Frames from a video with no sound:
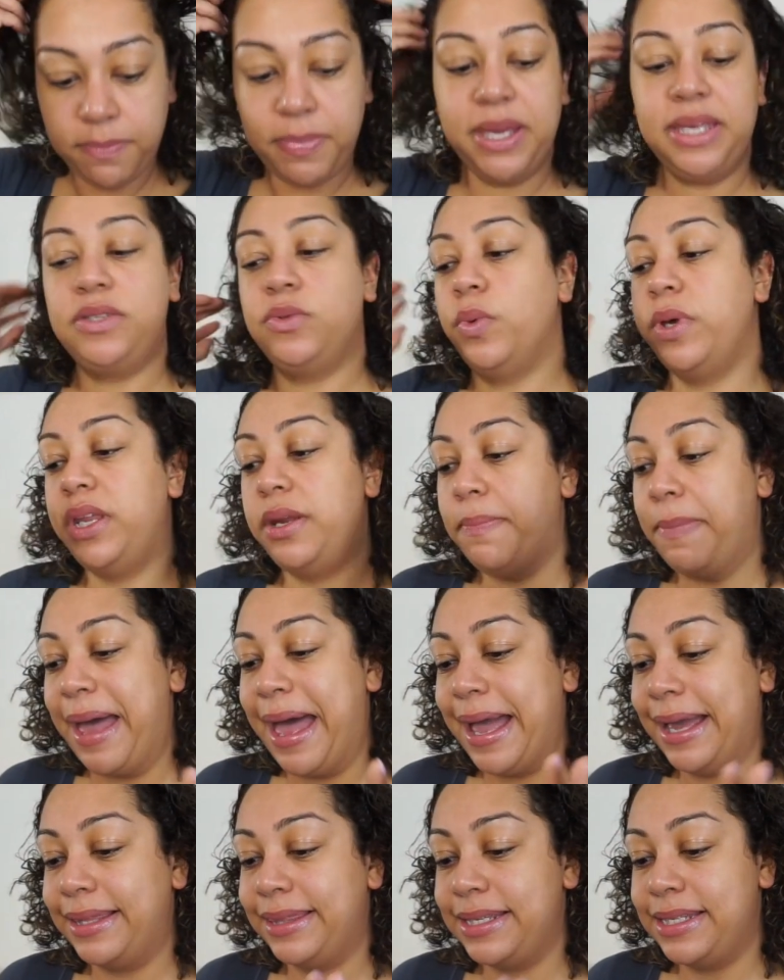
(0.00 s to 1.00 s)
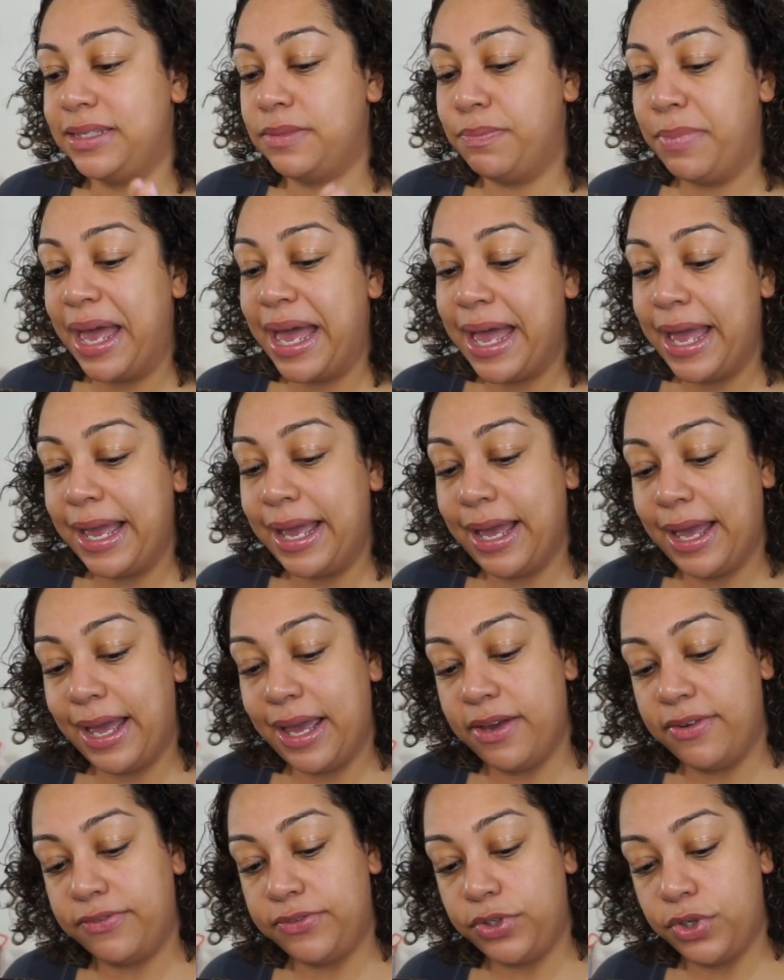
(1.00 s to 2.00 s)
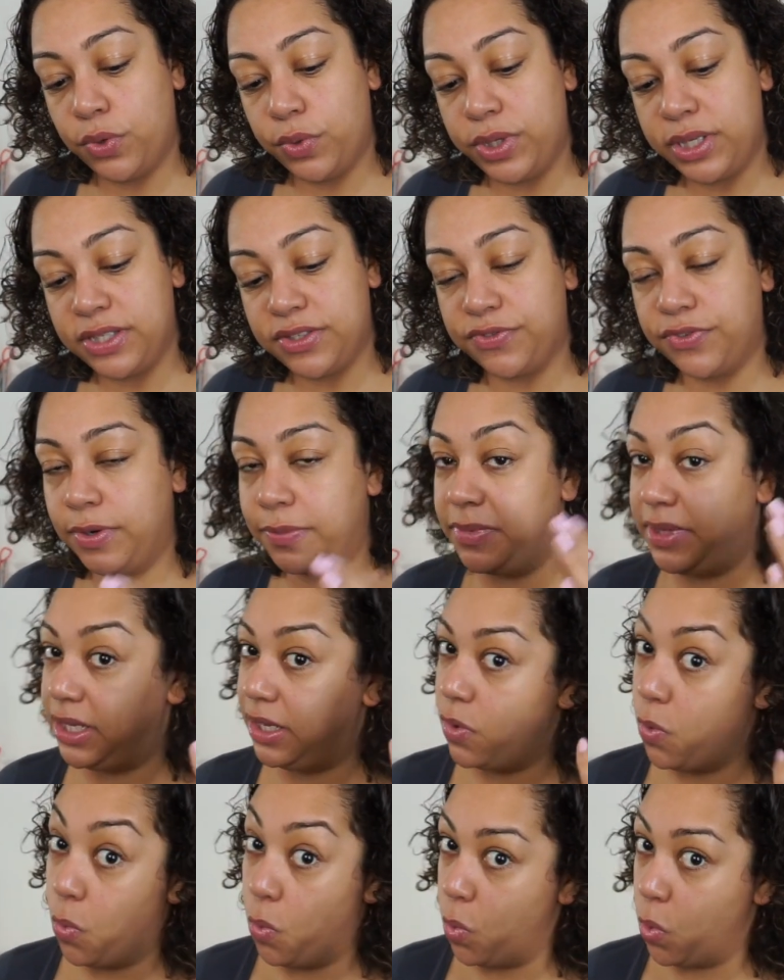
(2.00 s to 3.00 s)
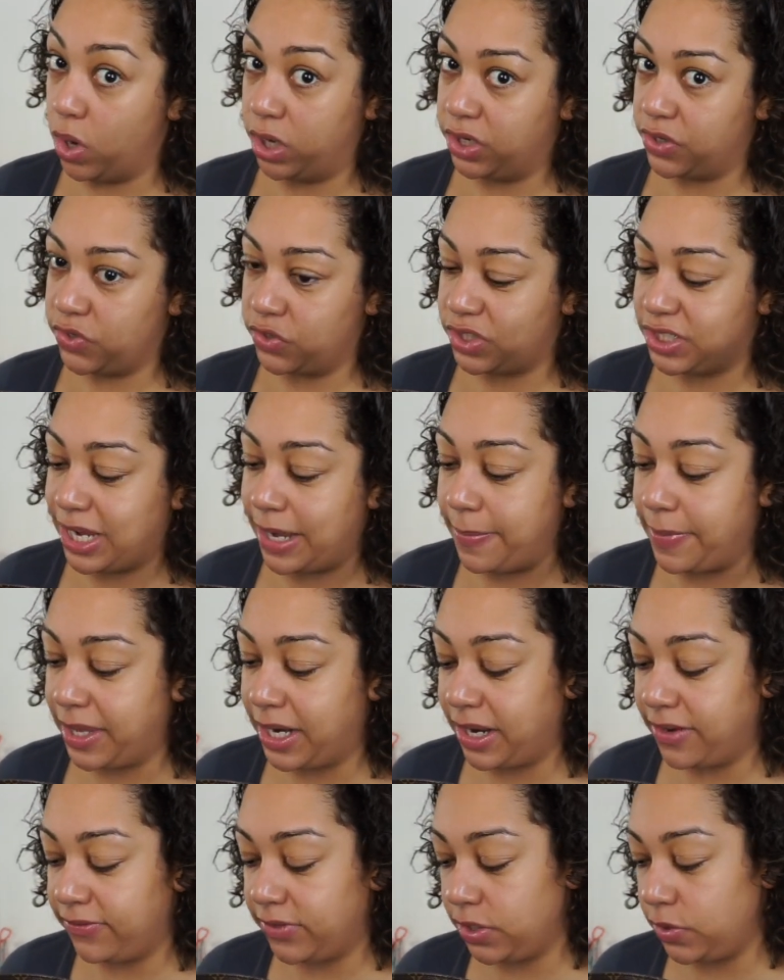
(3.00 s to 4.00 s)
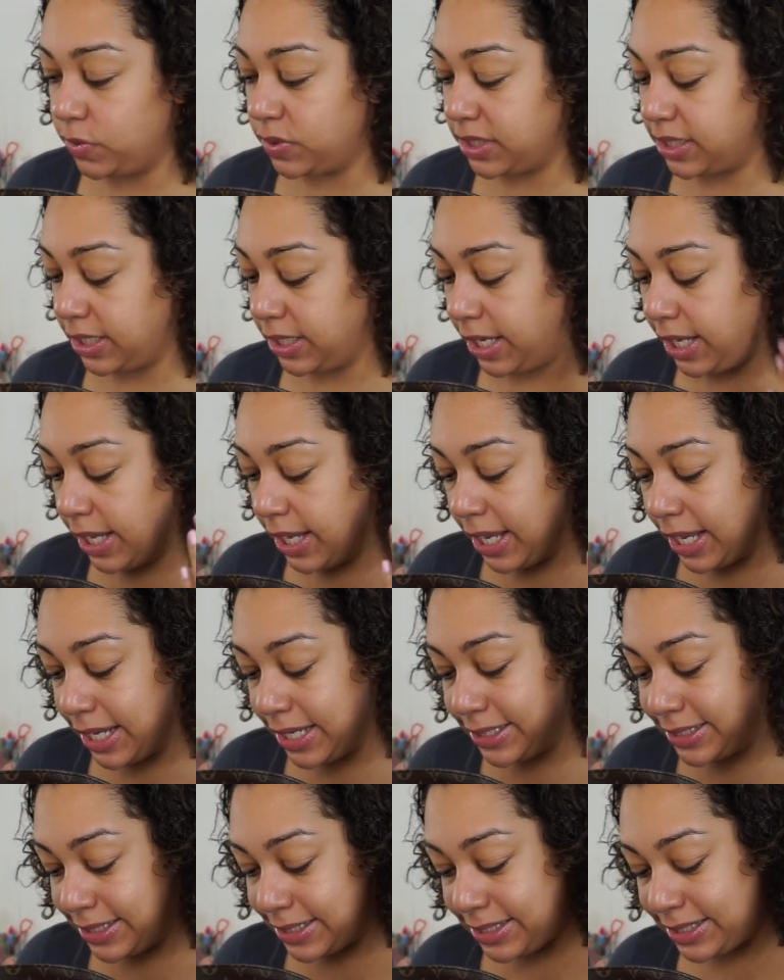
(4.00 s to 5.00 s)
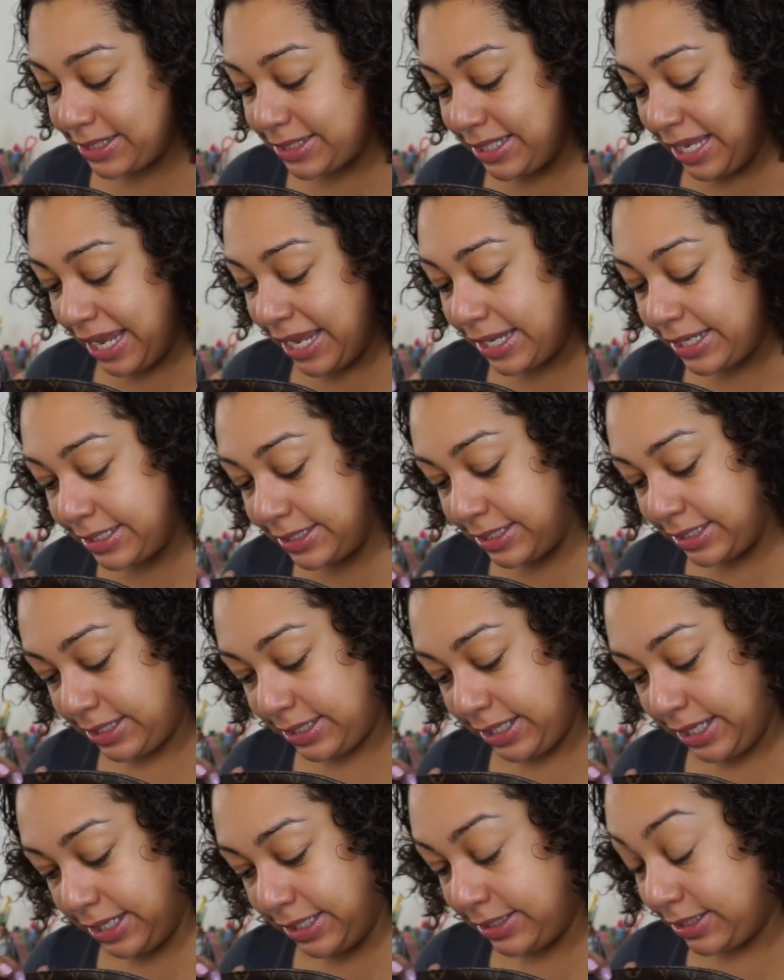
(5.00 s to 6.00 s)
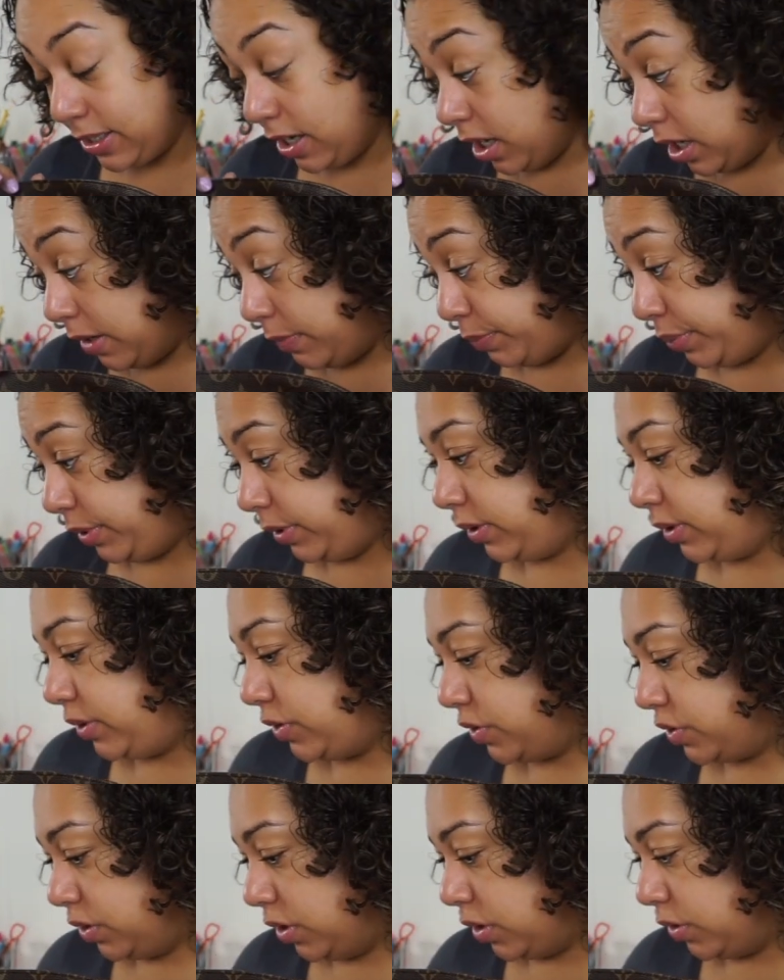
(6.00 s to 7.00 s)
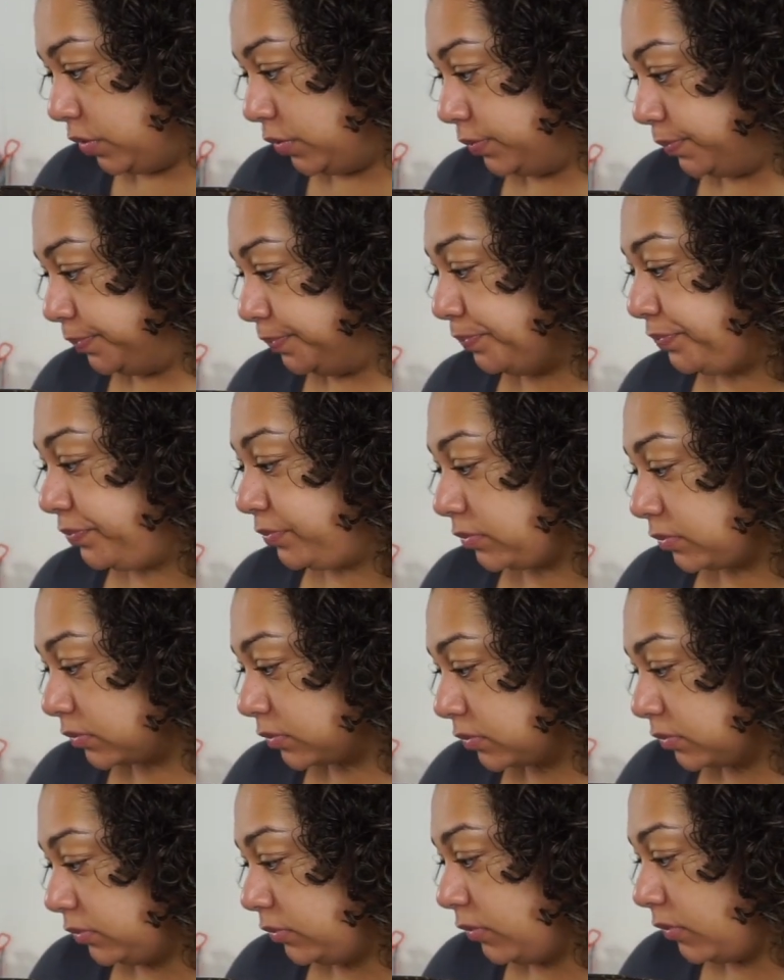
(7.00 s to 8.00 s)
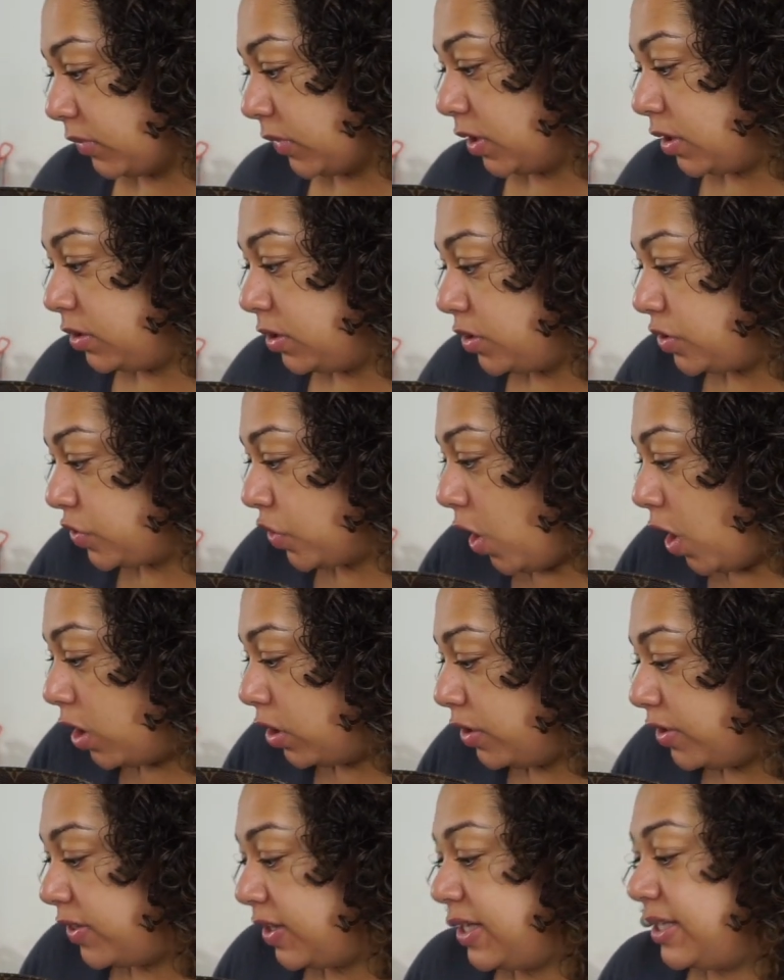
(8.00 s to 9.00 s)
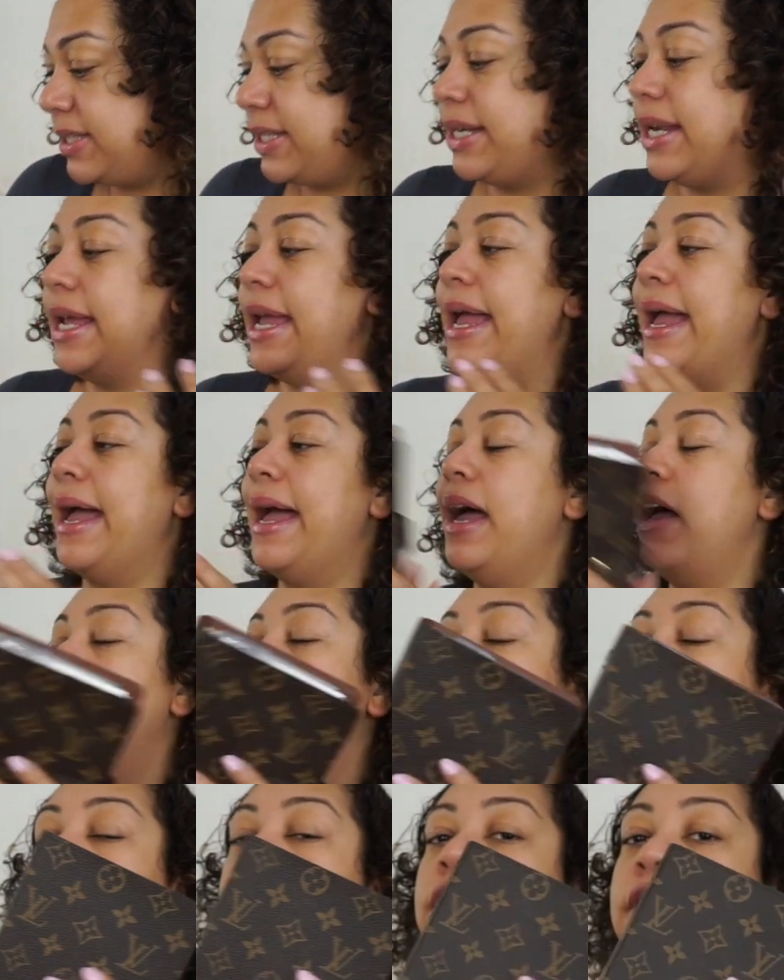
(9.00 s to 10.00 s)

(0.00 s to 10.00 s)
best way to pack this bag, I've noticed from the one other time that I've used it, is to stand things up. So the taller things that I have,